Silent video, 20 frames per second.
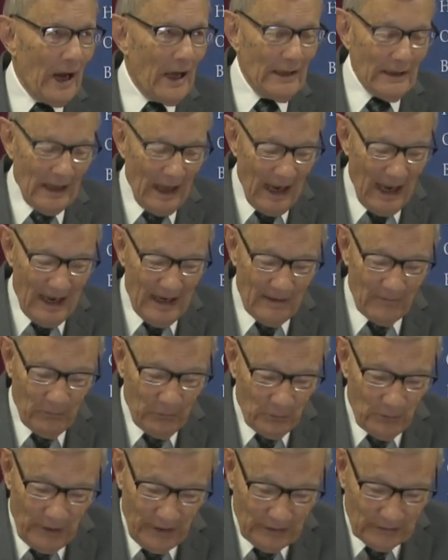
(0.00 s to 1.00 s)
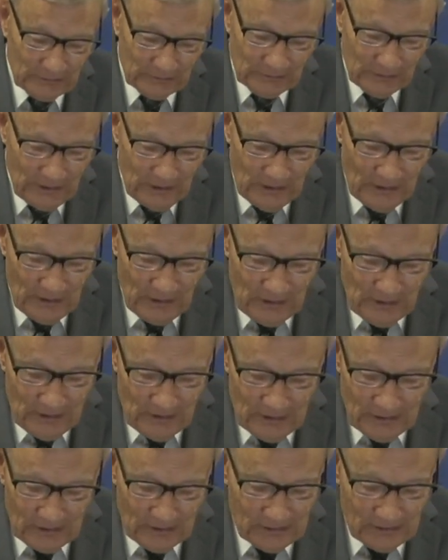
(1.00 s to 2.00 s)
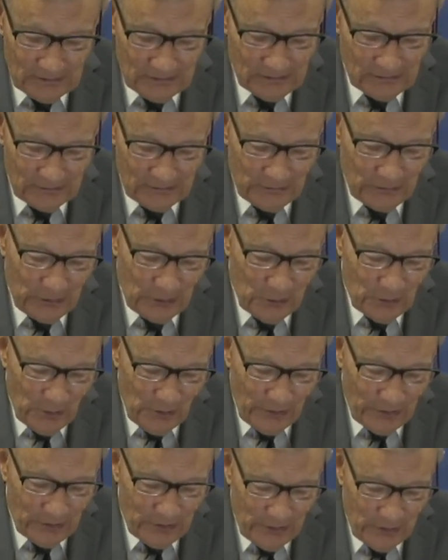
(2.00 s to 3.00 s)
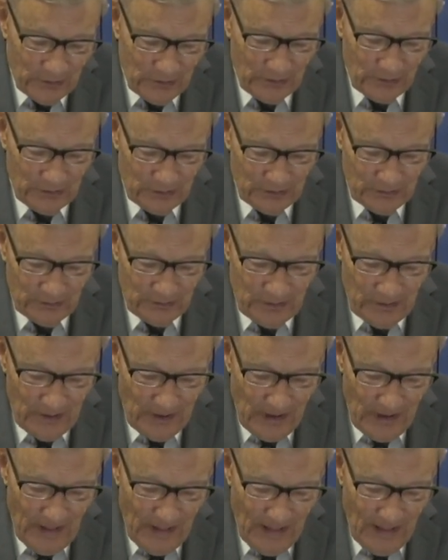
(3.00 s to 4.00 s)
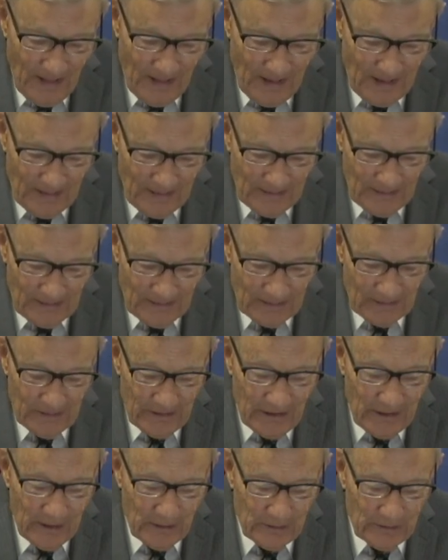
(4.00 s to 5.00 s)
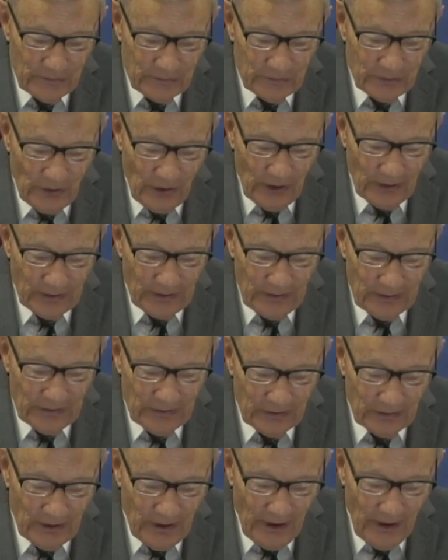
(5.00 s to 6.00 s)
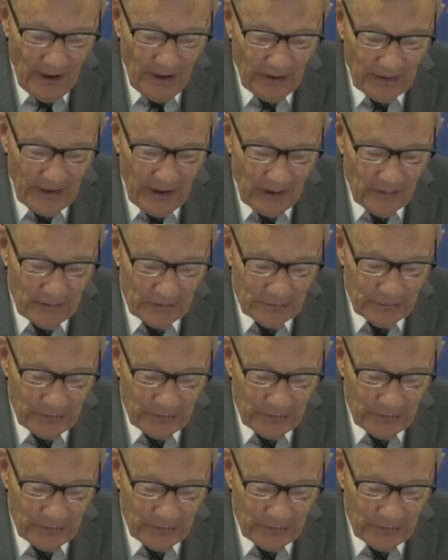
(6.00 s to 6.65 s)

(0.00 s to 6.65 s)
my life. Well, uh, you would too. Uh, he's talking to God. I